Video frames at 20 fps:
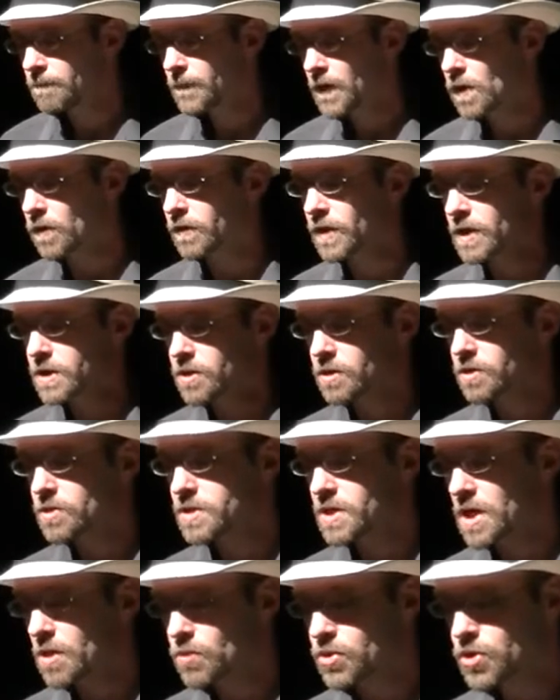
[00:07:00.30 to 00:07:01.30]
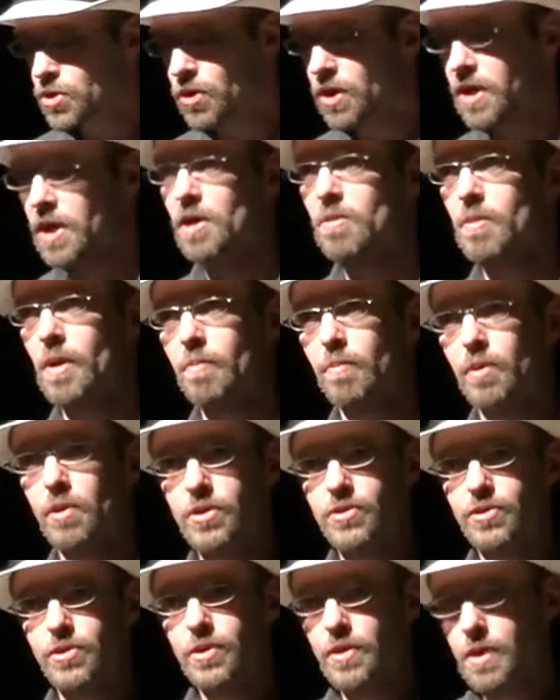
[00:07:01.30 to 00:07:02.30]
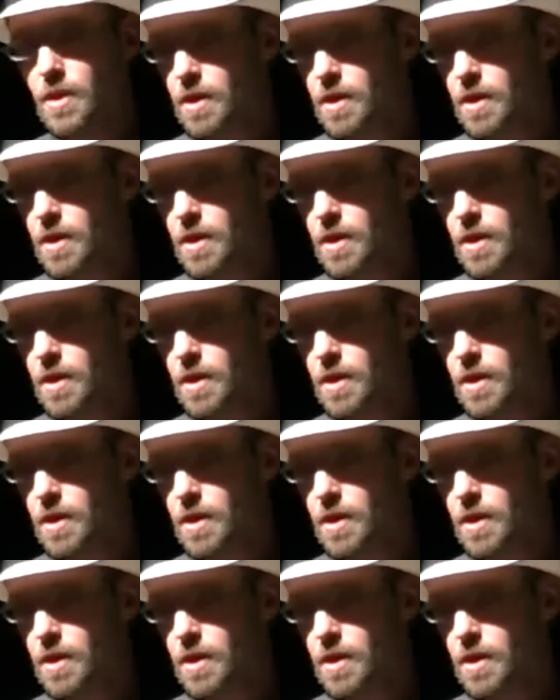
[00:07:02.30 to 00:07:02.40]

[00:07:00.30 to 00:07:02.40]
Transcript: look, that's not to say we shouldn't care about pollution,